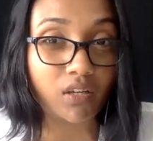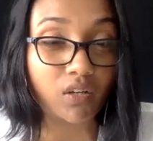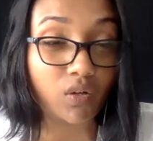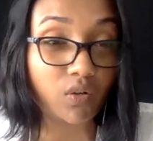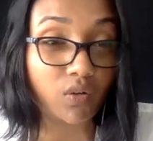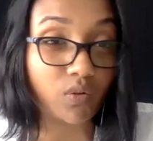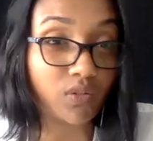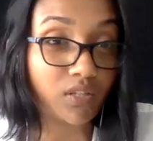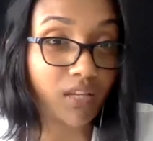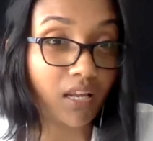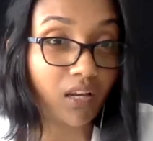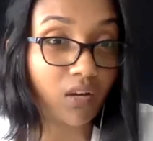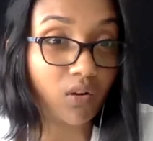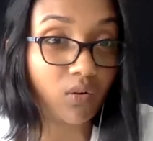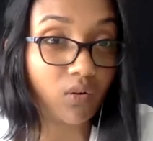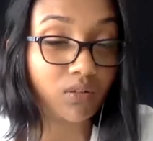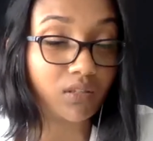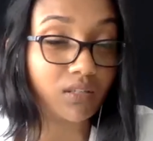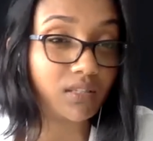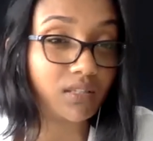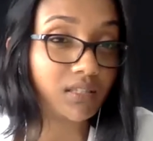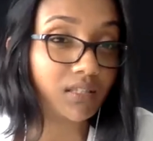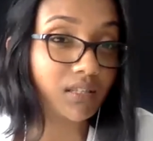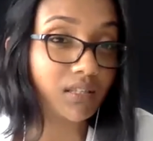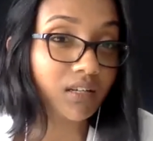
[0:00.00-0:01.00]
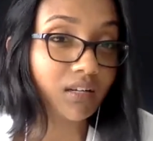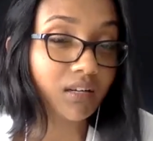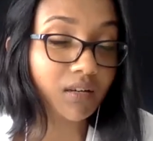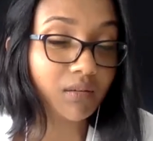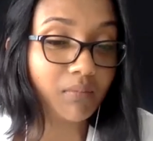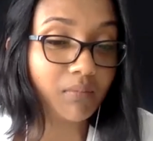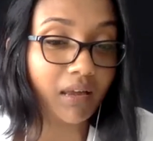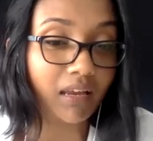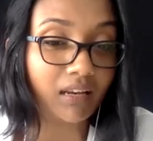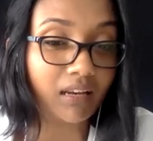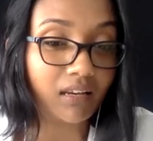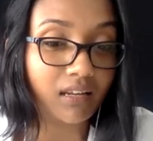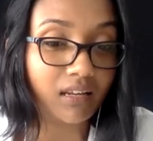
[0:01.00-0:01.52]
stakeholders,
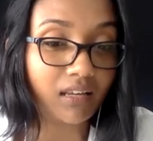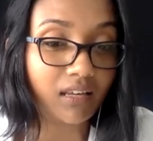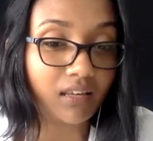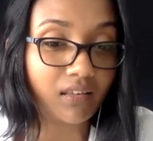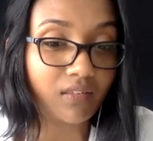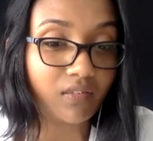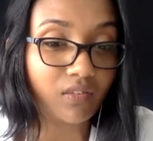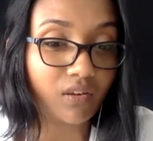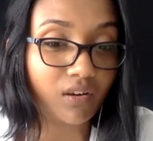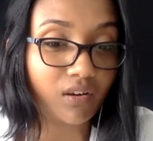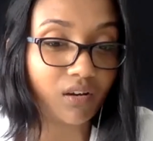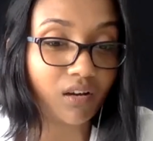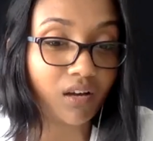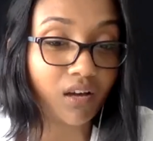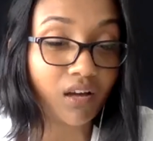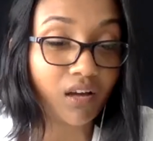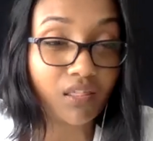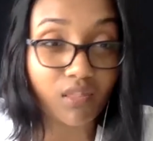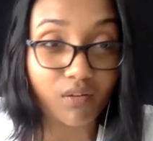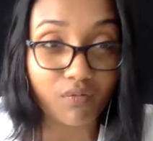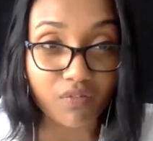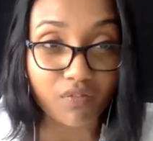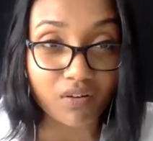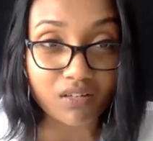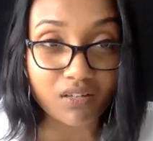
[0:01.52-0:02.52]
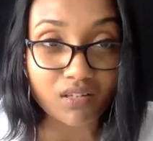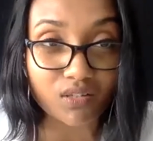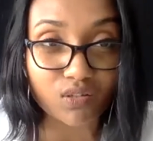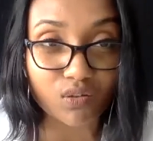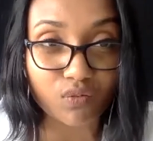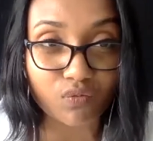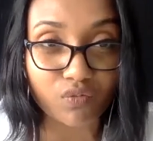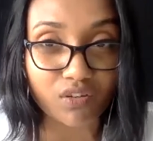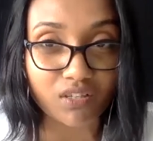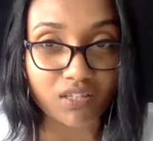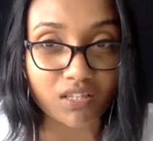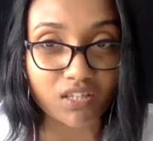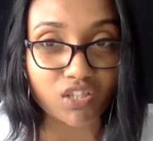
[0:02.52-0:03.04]
mainly the funders of
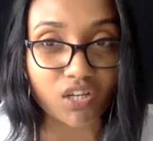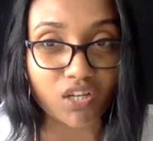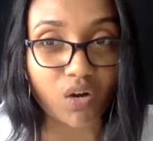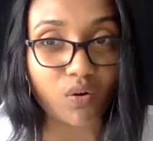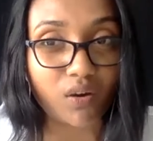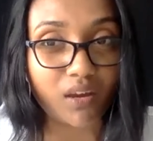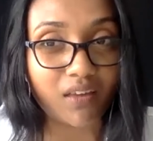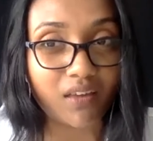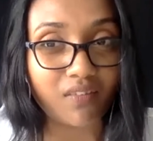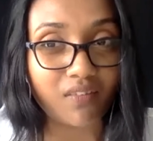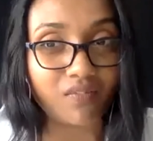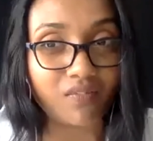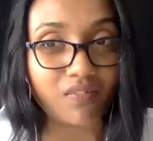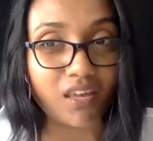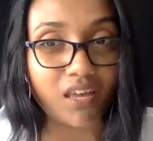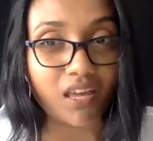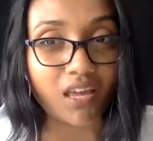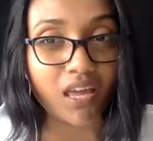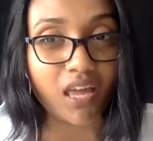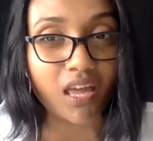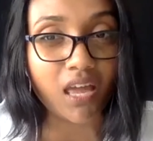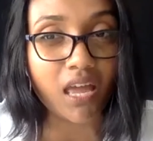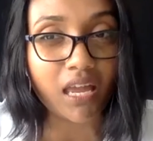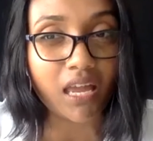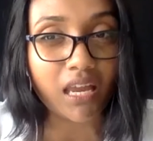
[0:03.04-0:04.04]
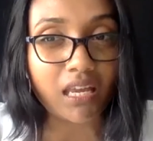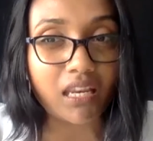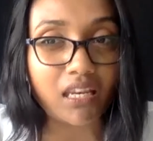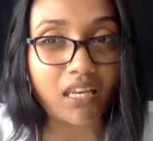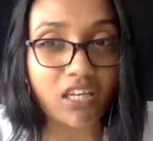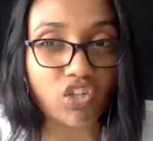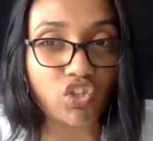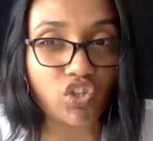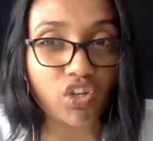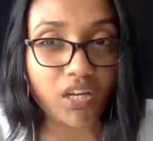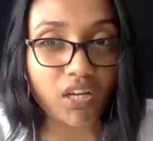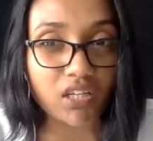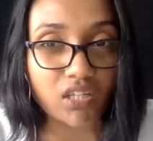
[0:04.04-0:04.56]
research, how can they
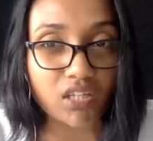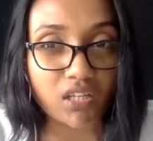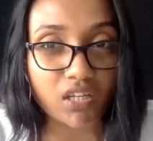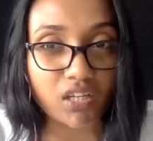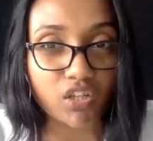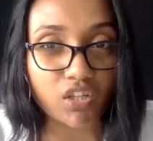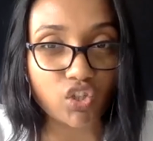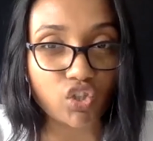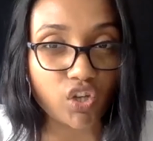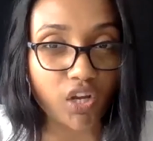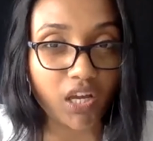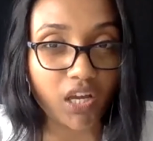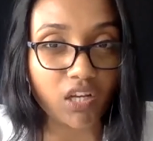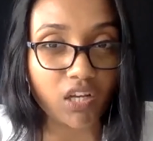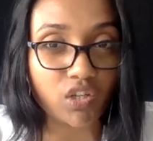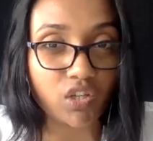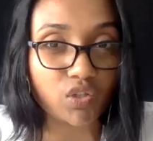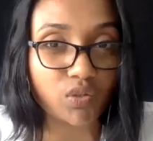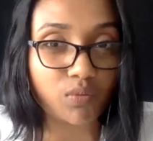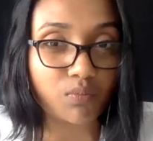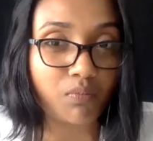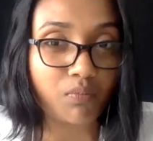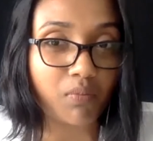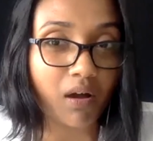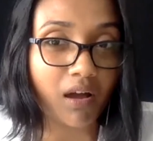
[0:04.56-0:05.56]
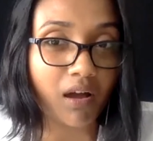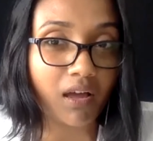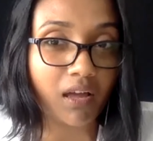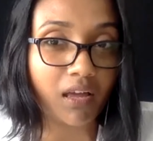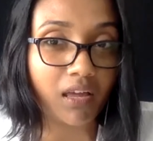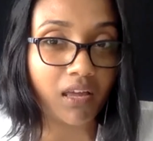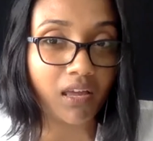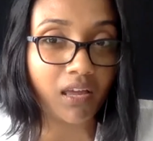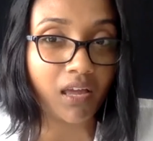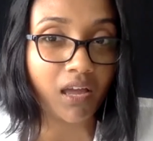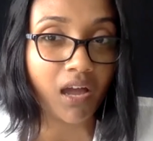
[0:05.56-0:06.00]
initiate a change by